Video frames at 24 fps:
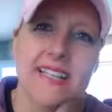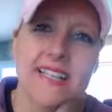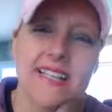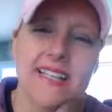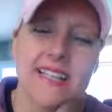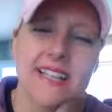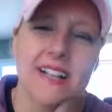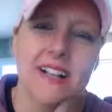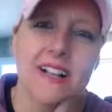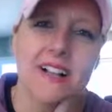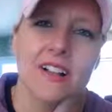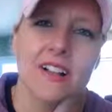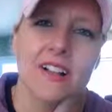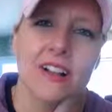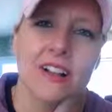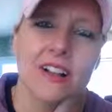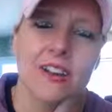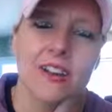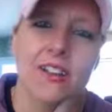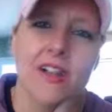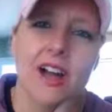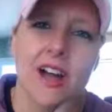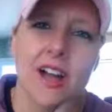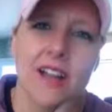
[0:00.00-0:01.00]
to tell
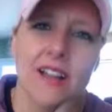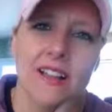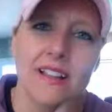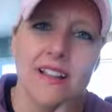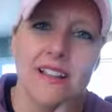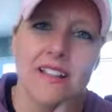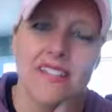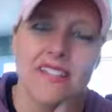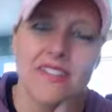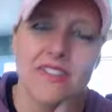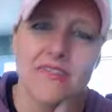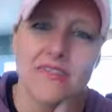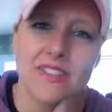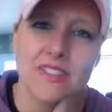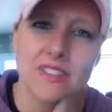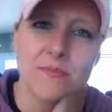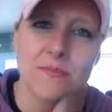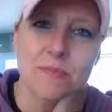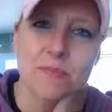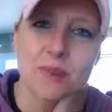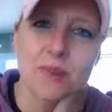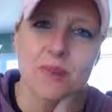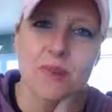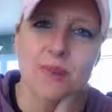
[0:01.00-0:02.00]
her the highlights of this
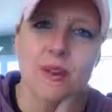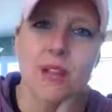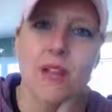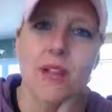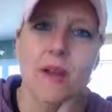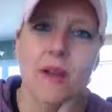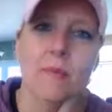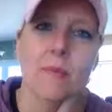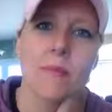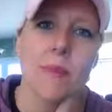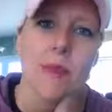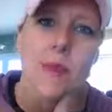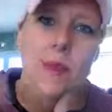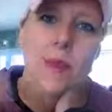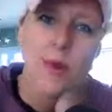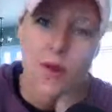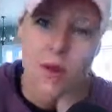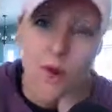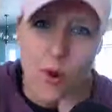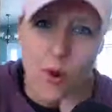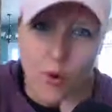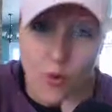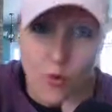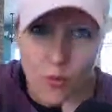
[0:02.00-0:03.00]
program,
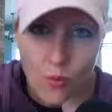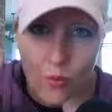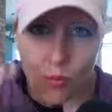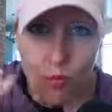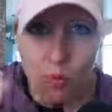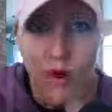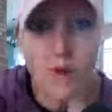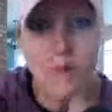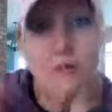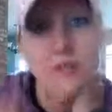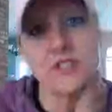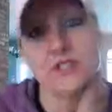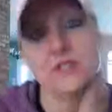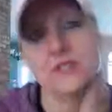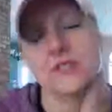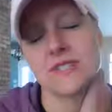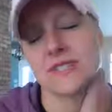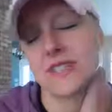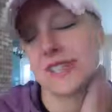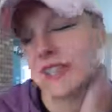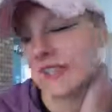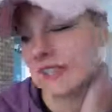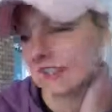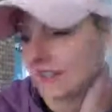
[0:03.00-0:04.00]
what would you
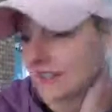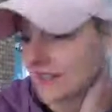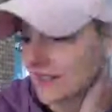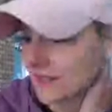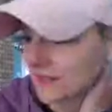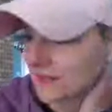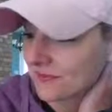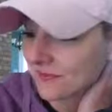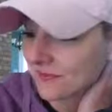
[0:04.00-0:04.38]
say to her?